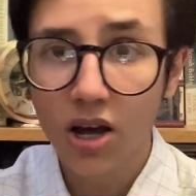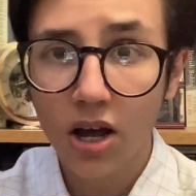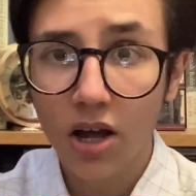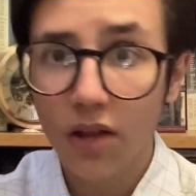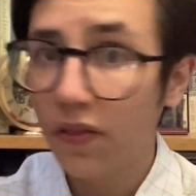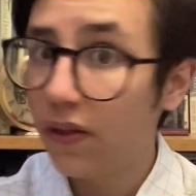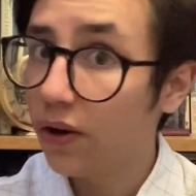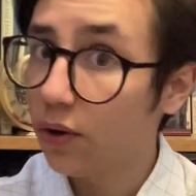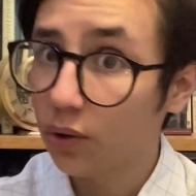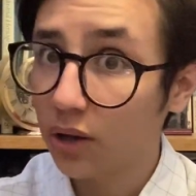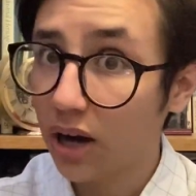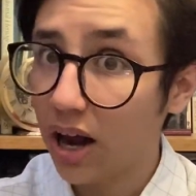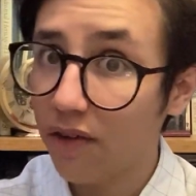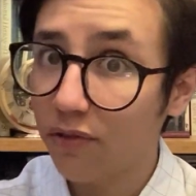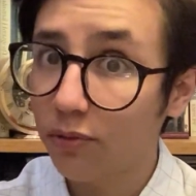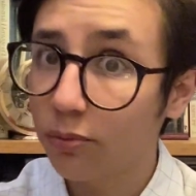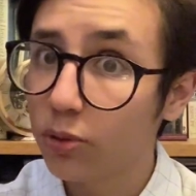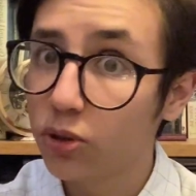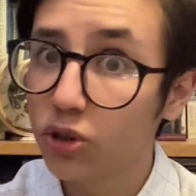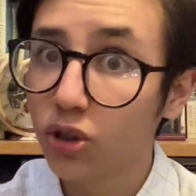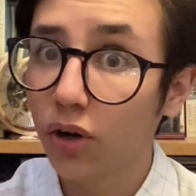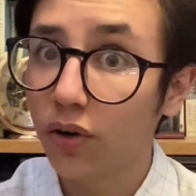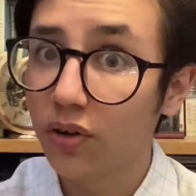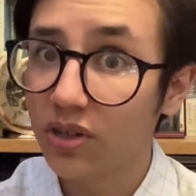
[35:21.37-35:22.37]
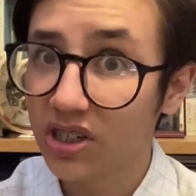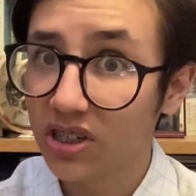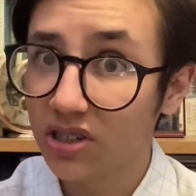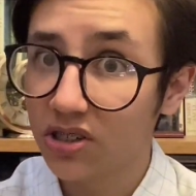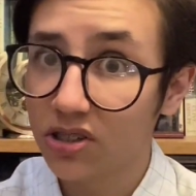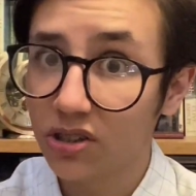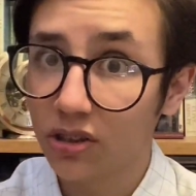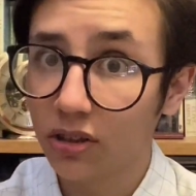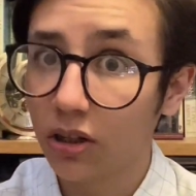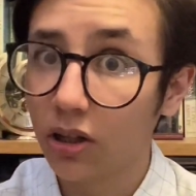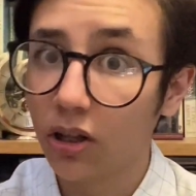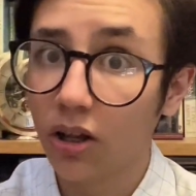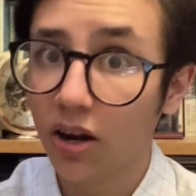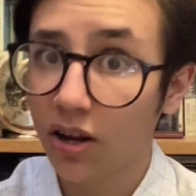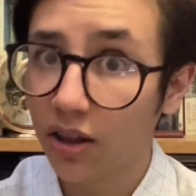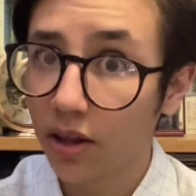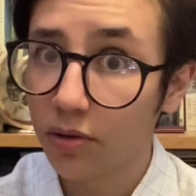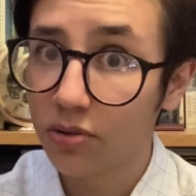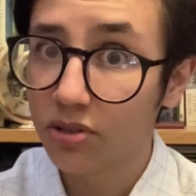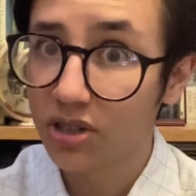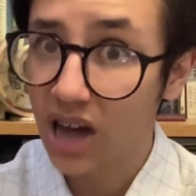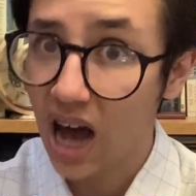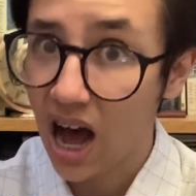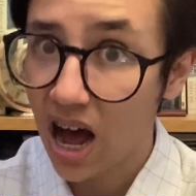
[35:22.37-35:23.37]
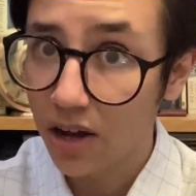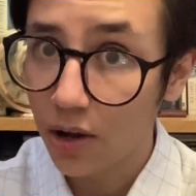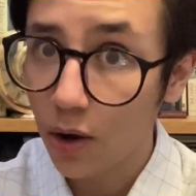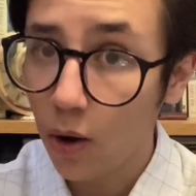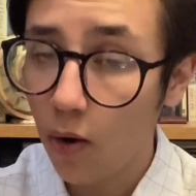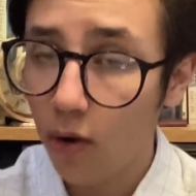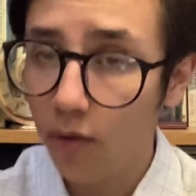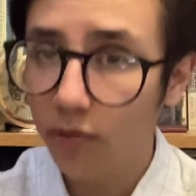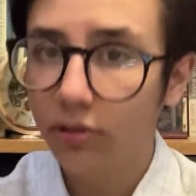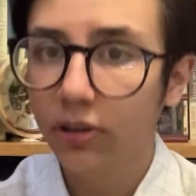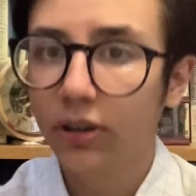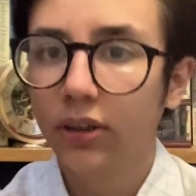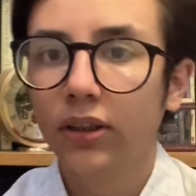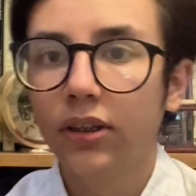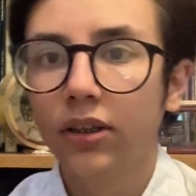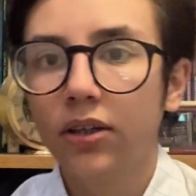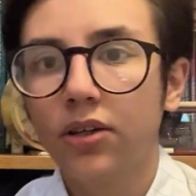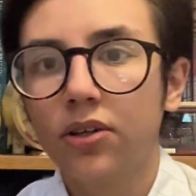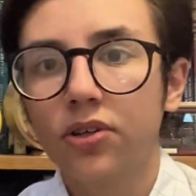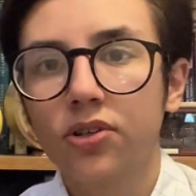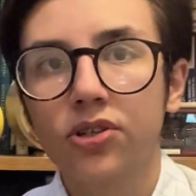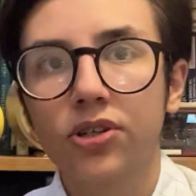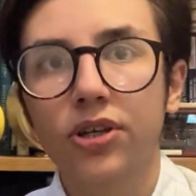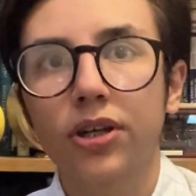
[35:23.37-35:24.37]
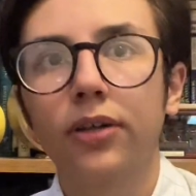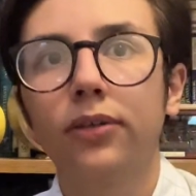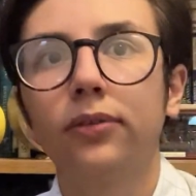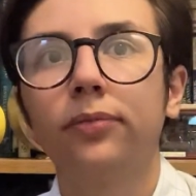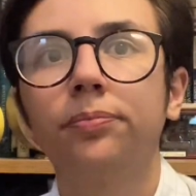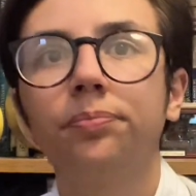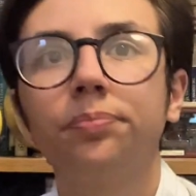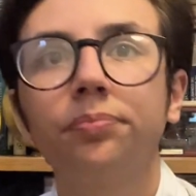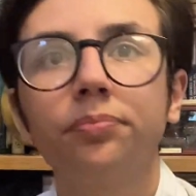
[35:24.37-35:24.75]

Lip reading: They're not going to have a majority until a lot of those die off. So